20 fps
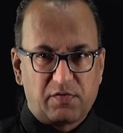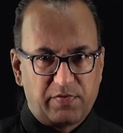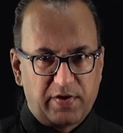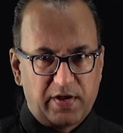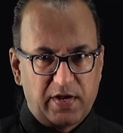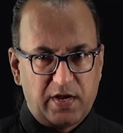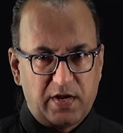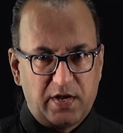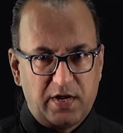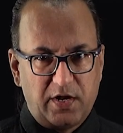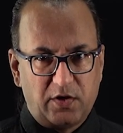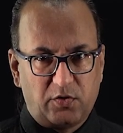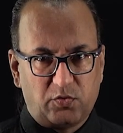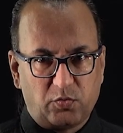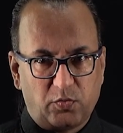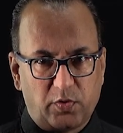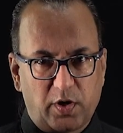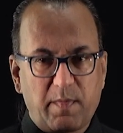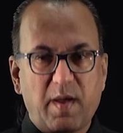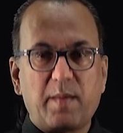we need
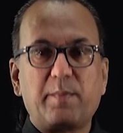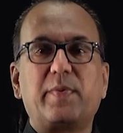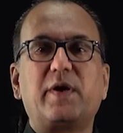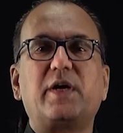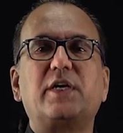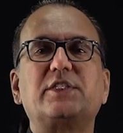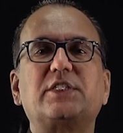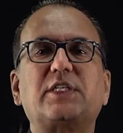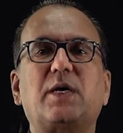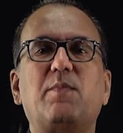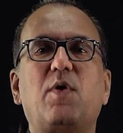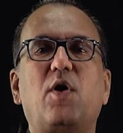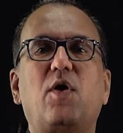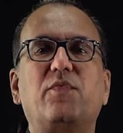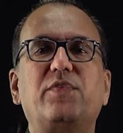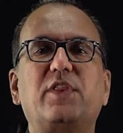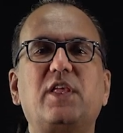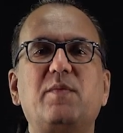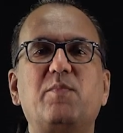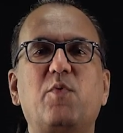to remember some
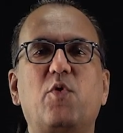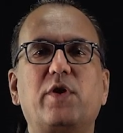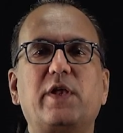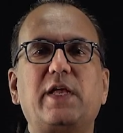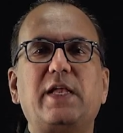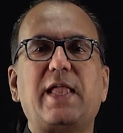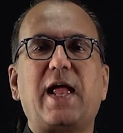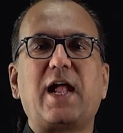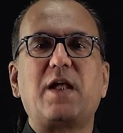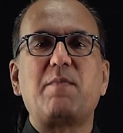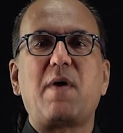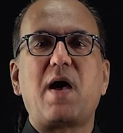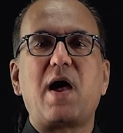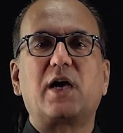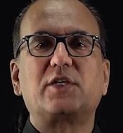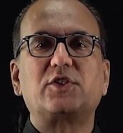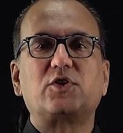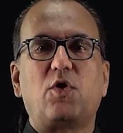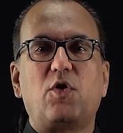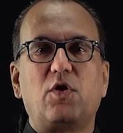of the bony
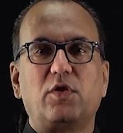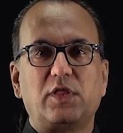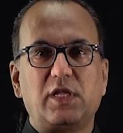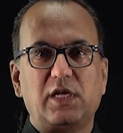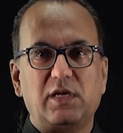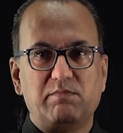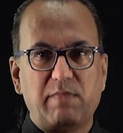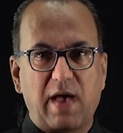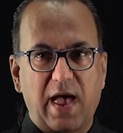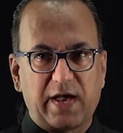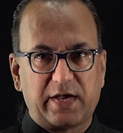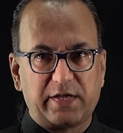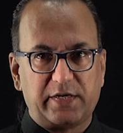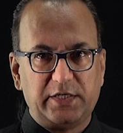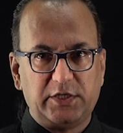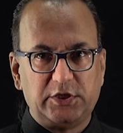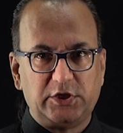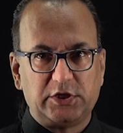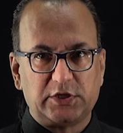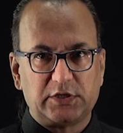landmarks on the back
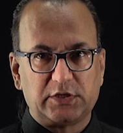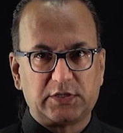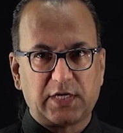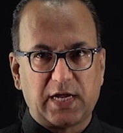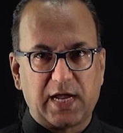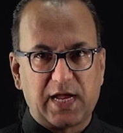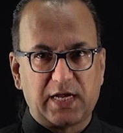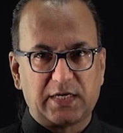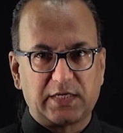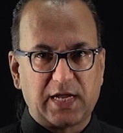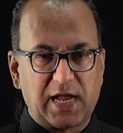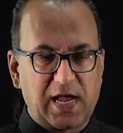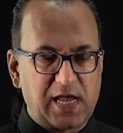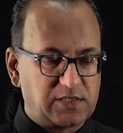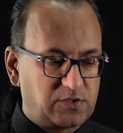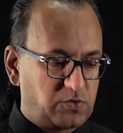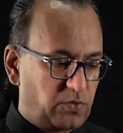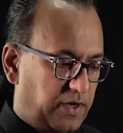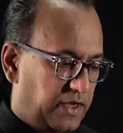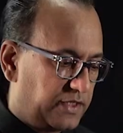region, and
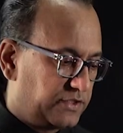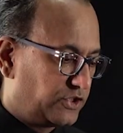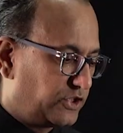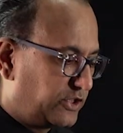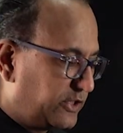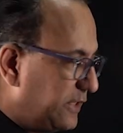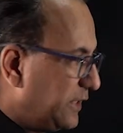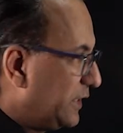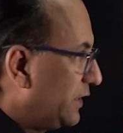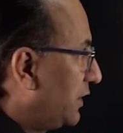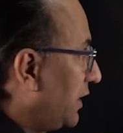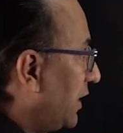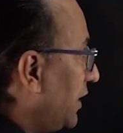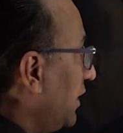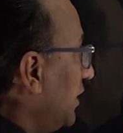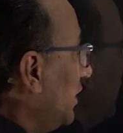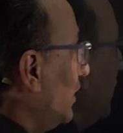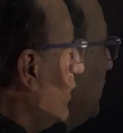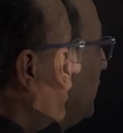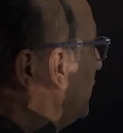as you can see,
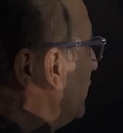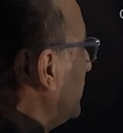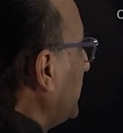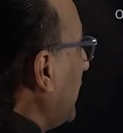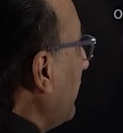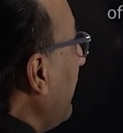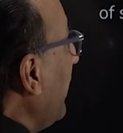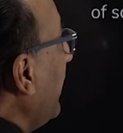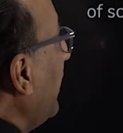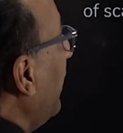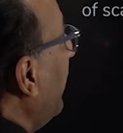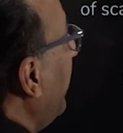the cervical